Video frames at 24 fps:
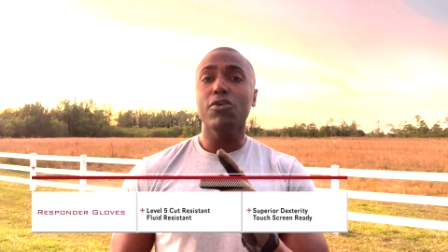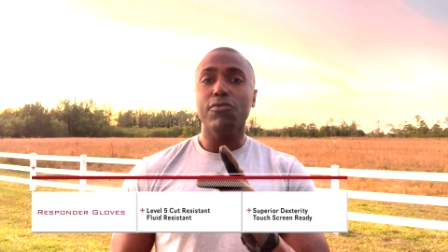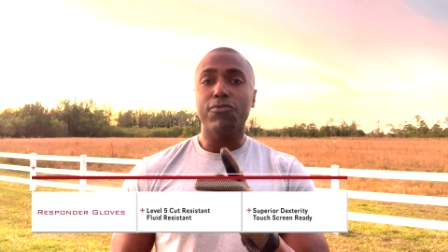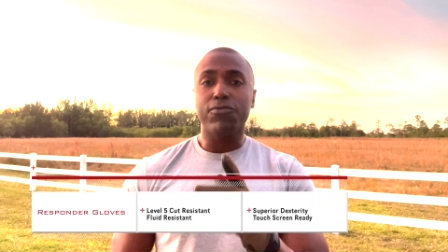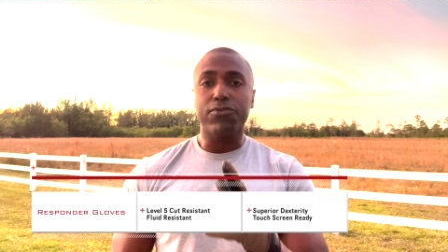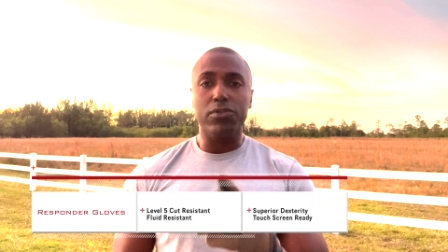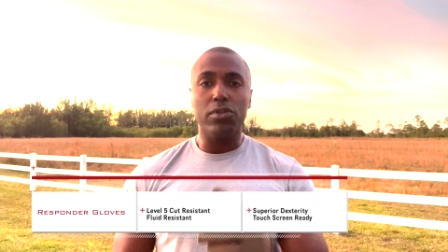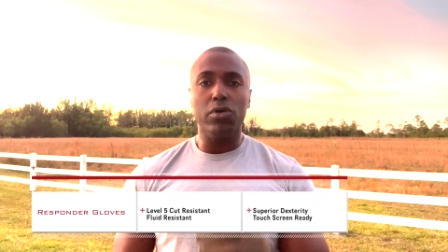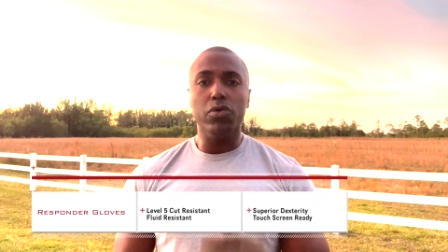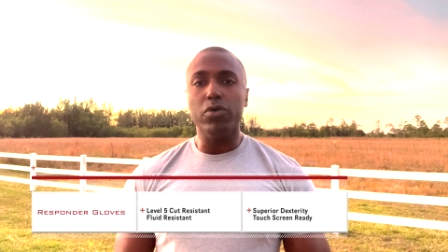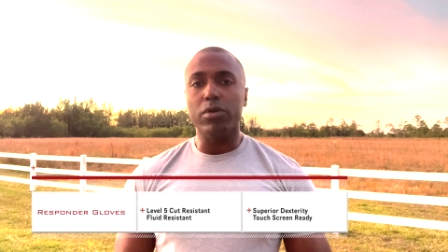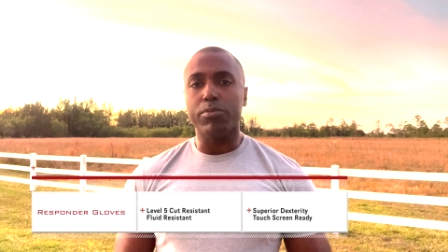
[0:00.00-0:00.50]

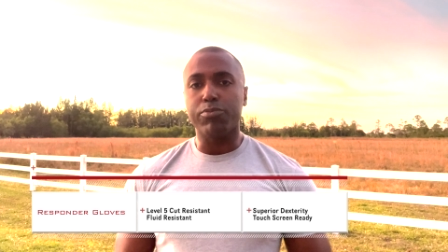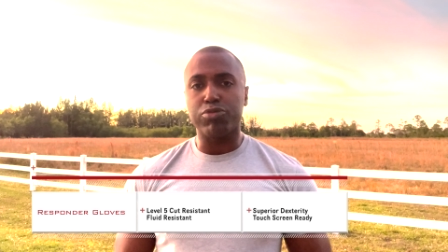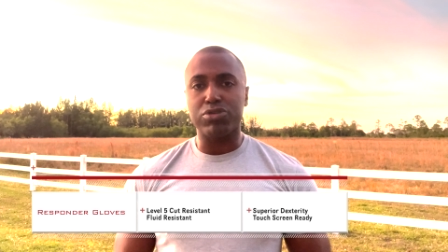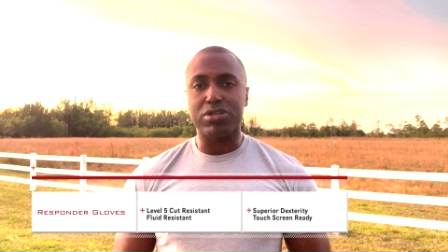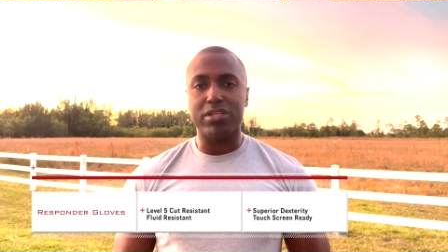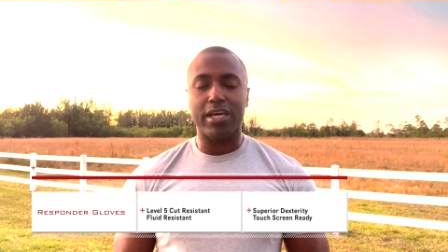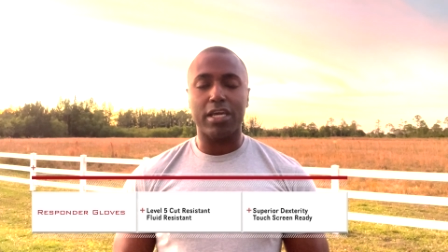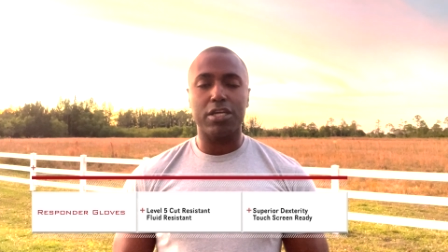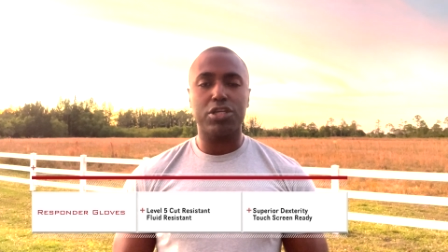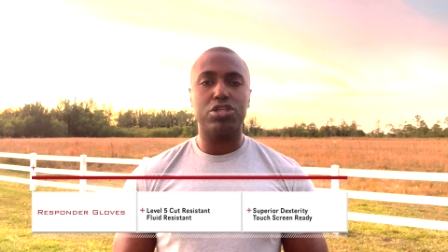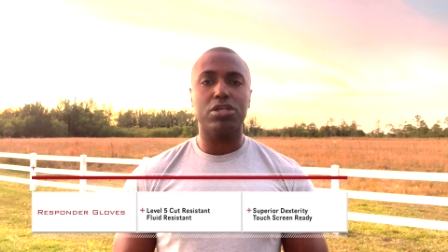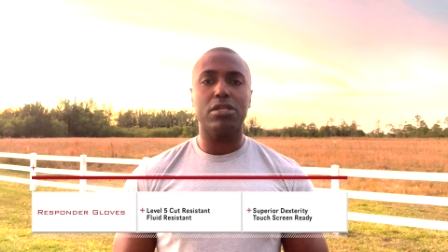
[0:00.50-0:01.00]
fluid
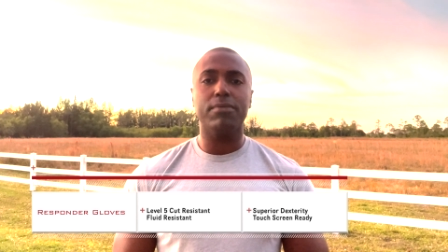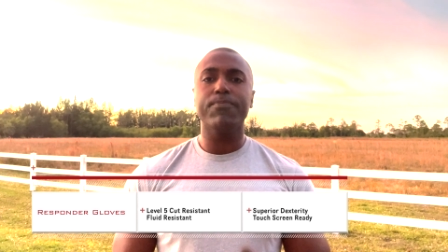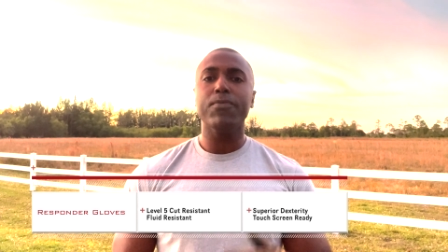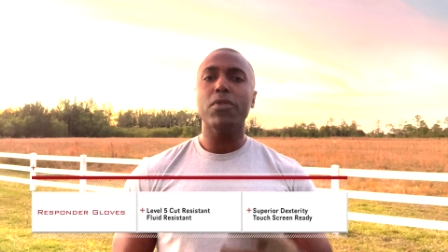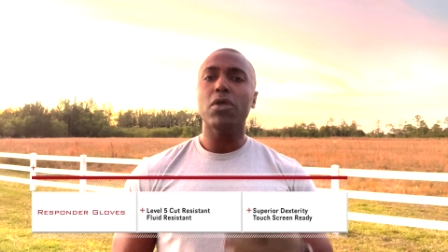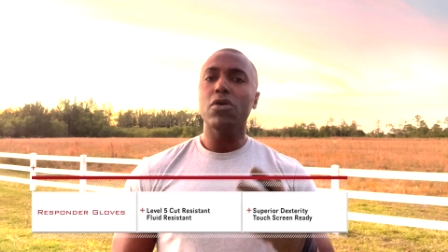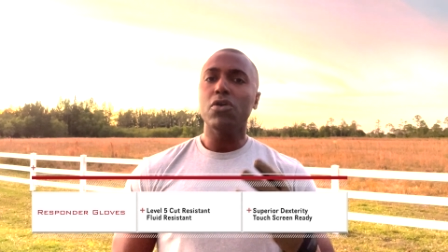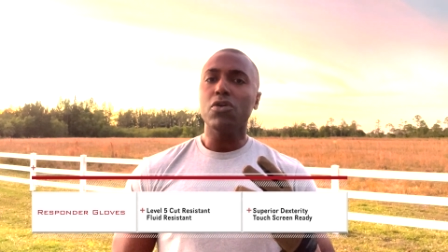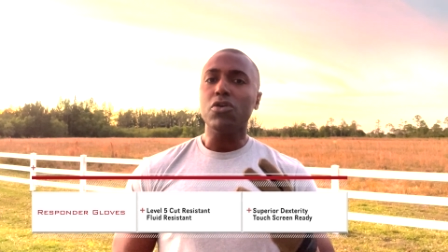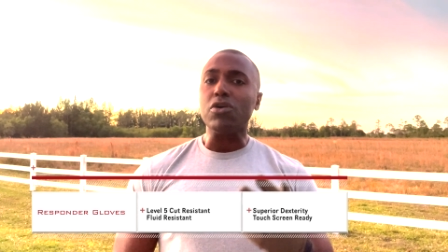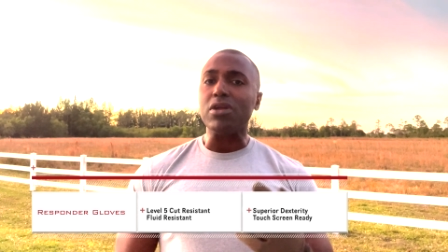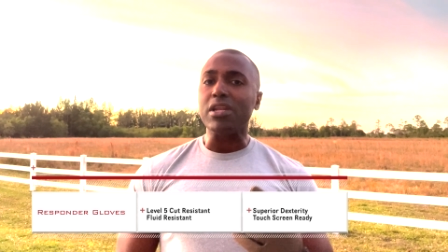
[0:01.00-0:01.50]
protection.
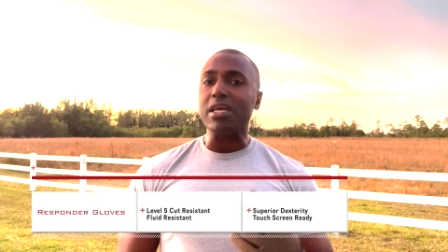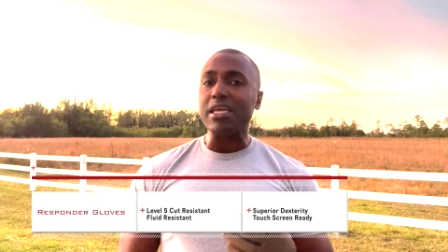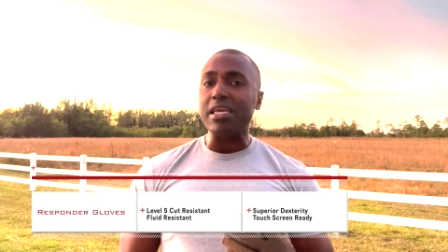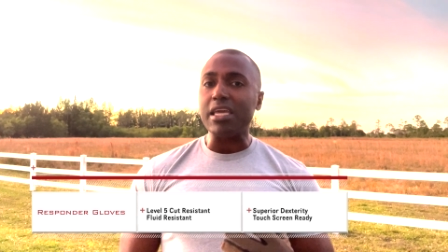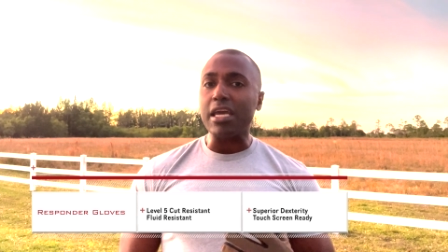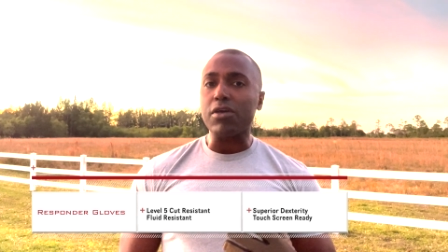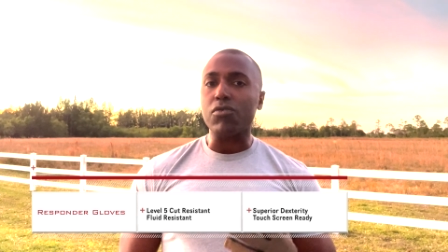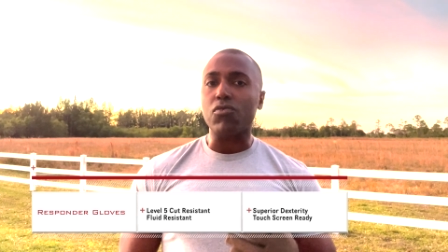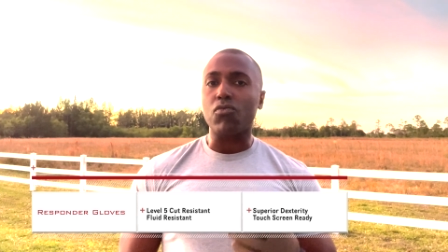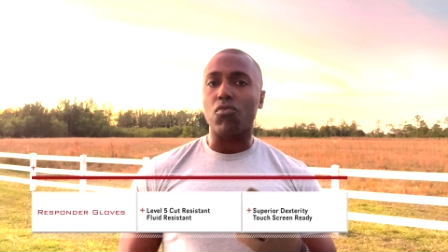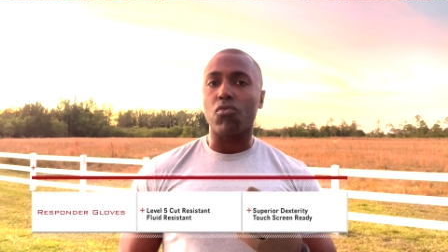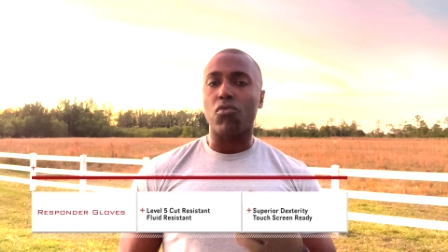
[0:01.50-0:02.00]
I'm gonna
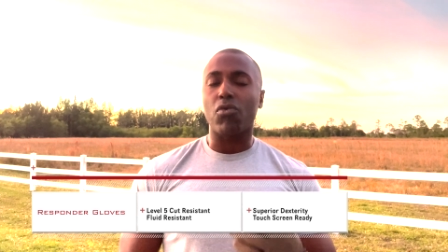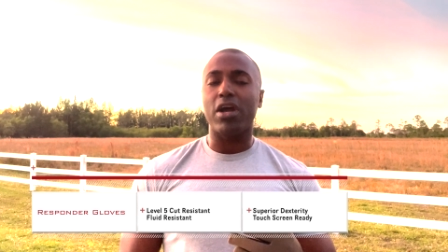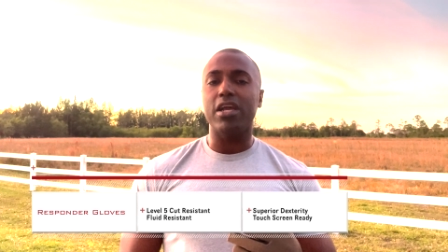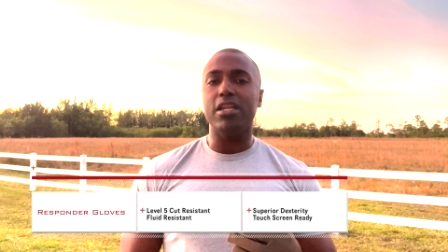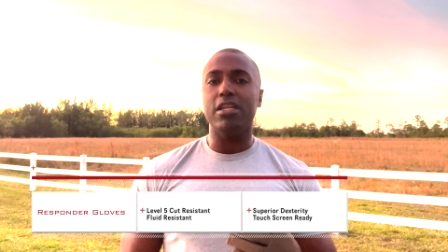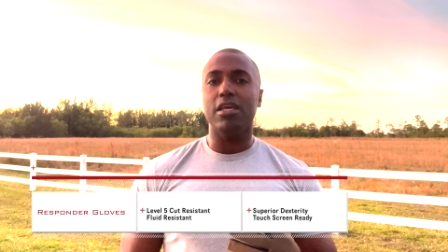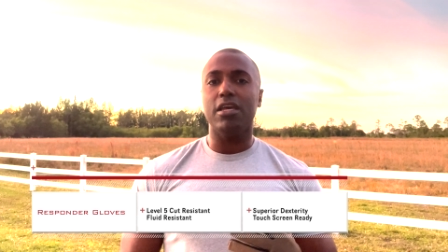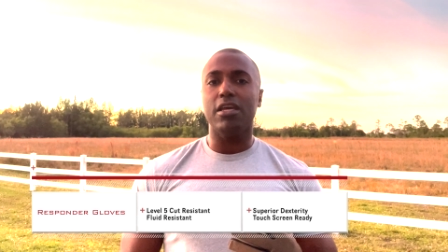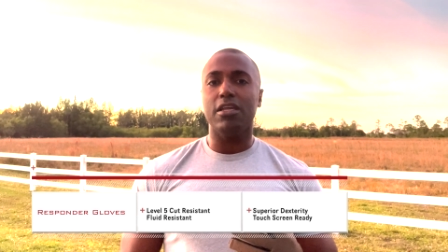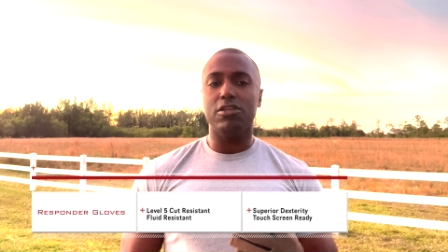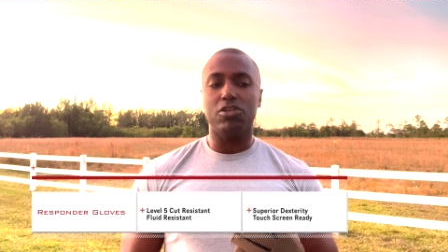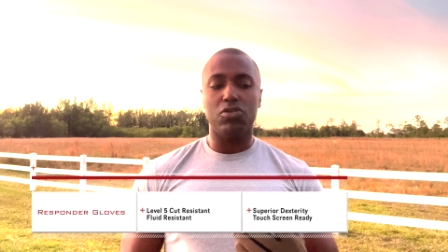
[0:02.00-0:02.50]
get right
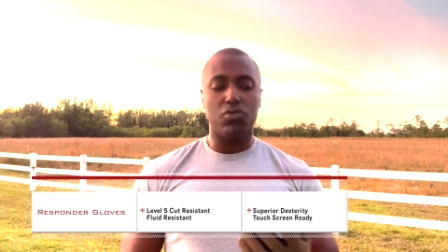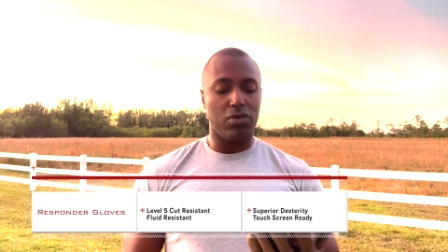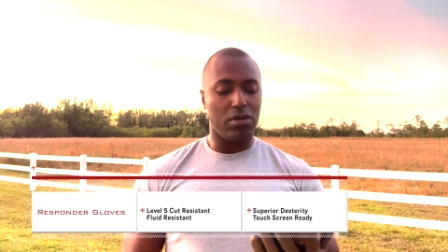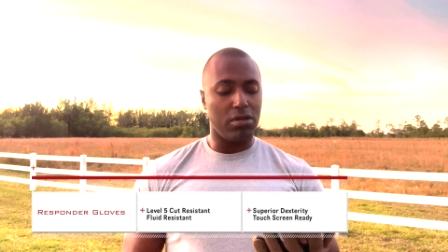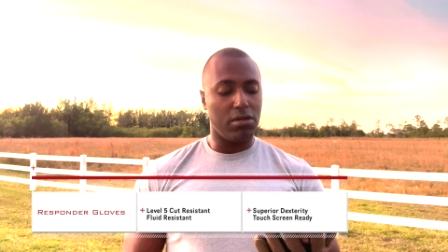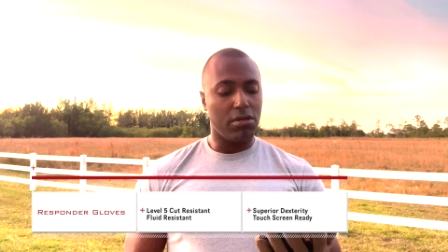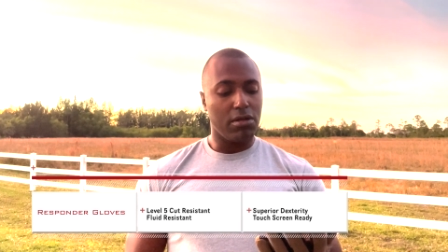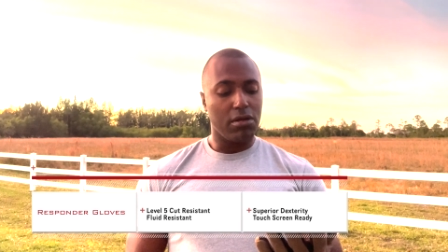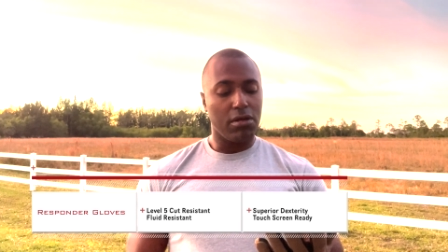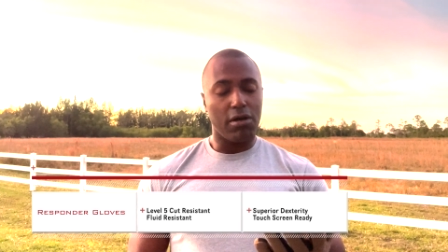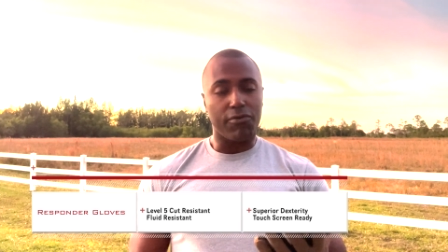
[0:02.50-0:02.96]
into it.